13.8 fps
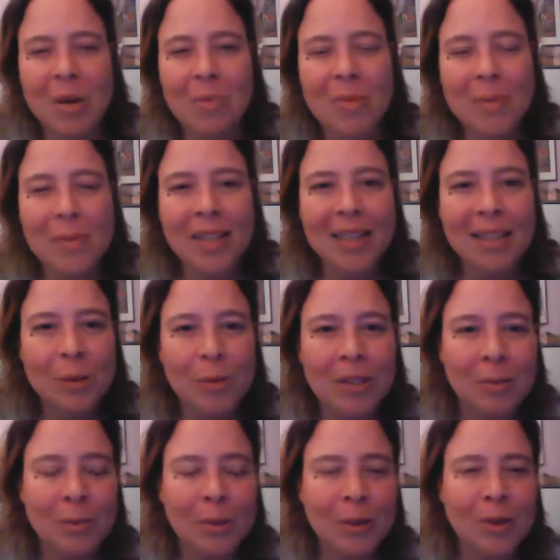maybe a little bit
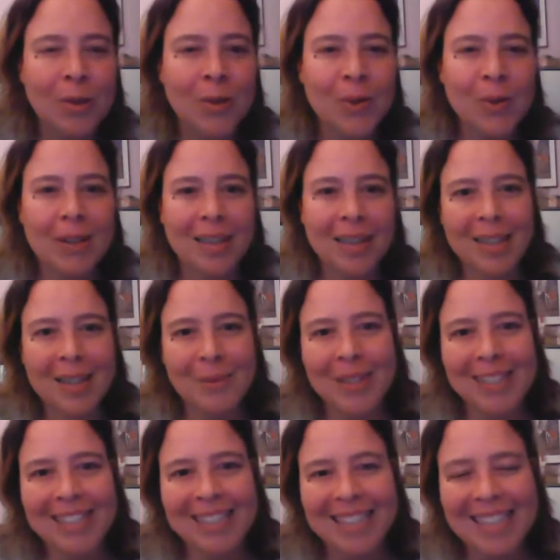of blue, a little bit
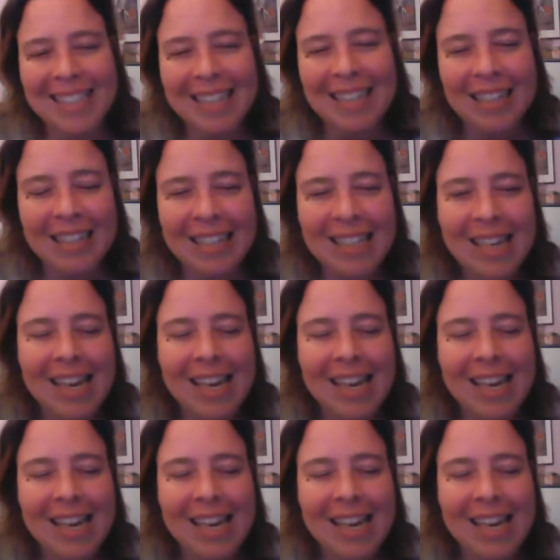of teal.